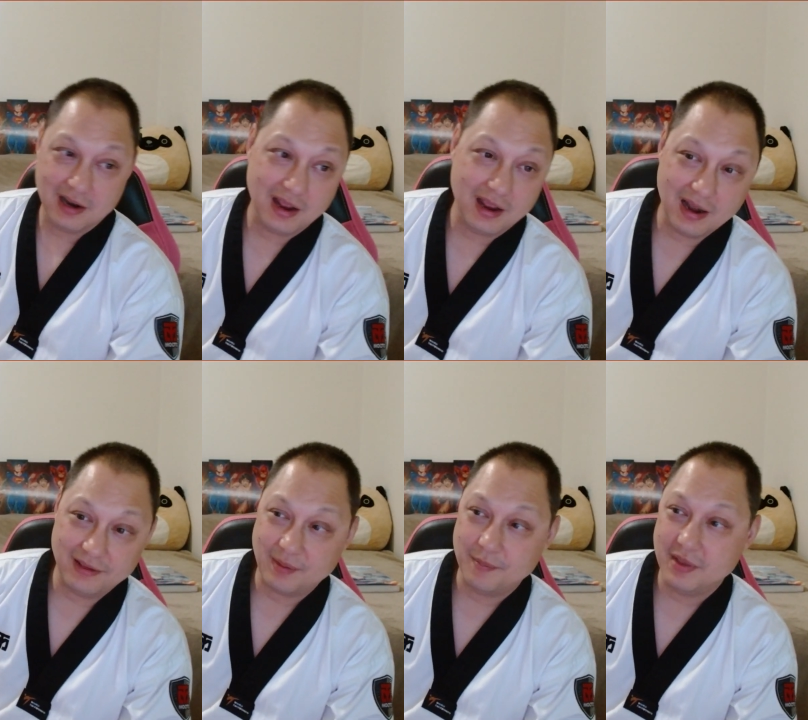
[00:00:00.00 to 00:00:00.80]
and as I
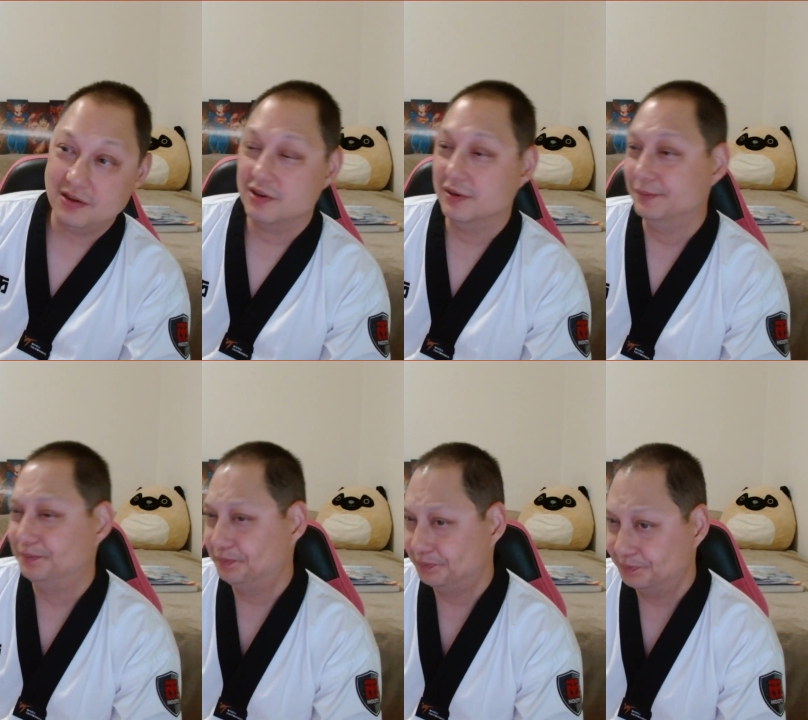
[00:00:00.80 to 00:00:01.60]
mentioned,
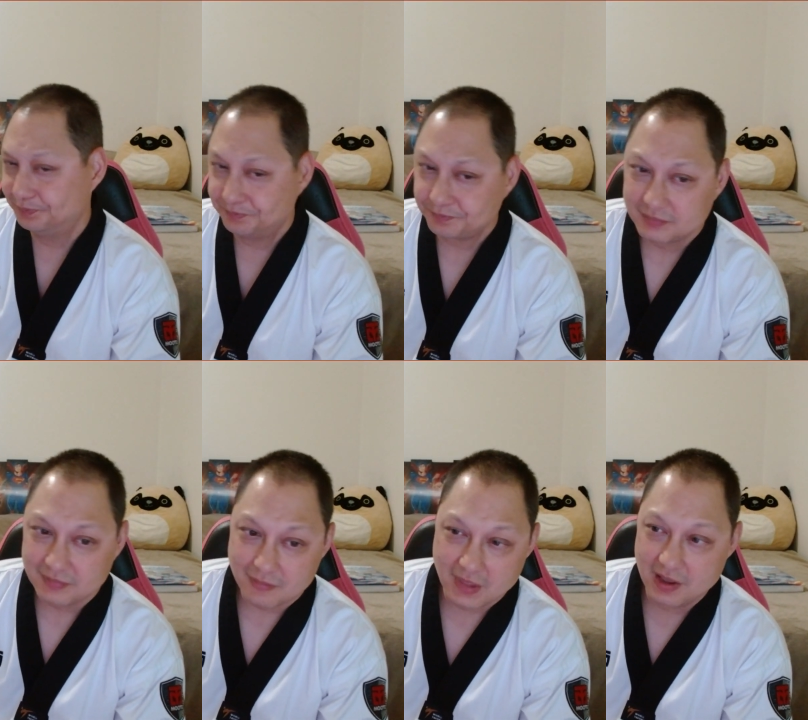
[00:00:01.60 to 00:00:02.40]

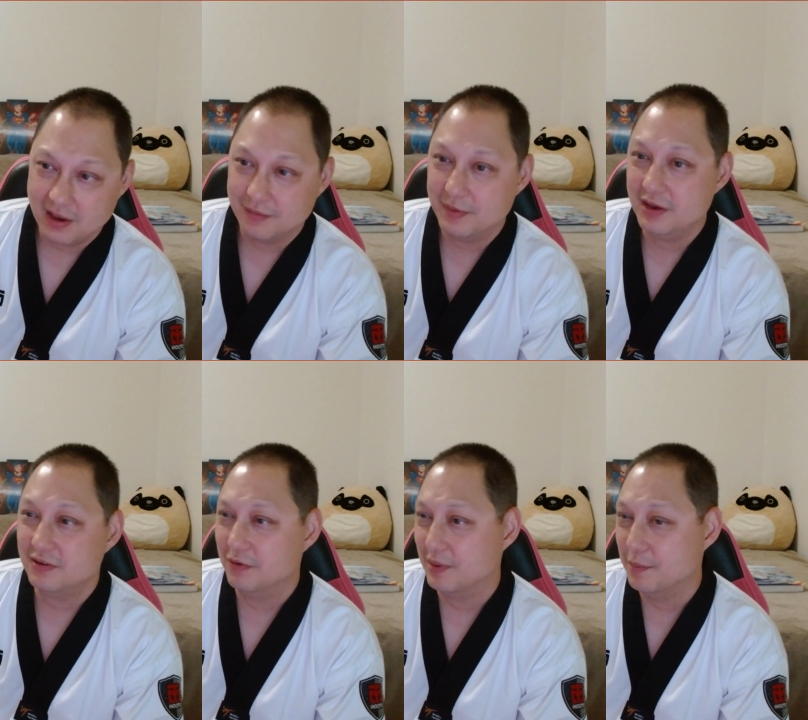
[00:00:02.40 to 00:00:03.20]
when
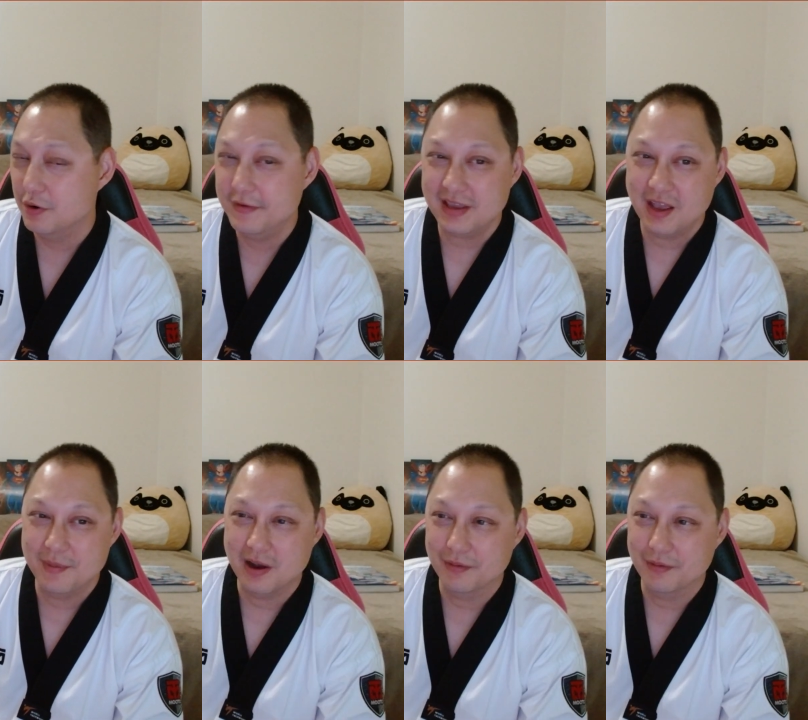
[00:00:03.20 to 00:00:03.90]
the movie came out,